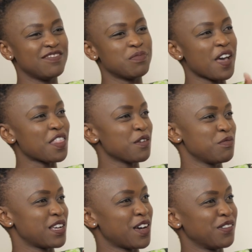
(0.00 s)
brother
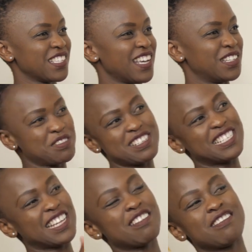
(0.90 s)
becomes attorney
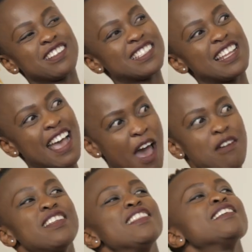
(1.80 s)
general. It's like,
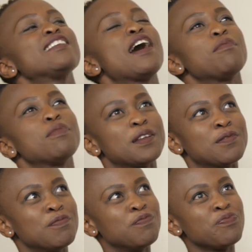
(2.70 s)
how did this
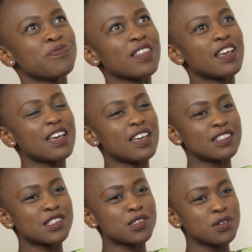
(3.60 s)
happen?
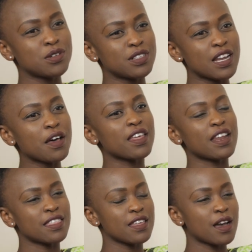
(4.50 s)
And so now that
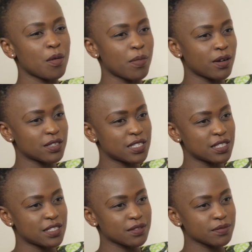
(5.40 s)
I think about
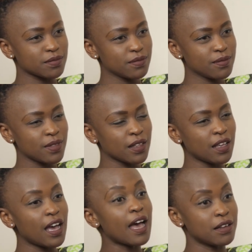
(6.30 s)
it,
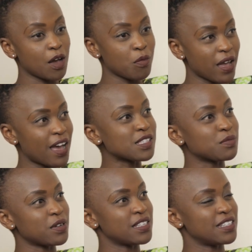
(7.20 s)
and now my
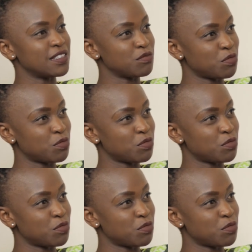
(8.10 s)
husband in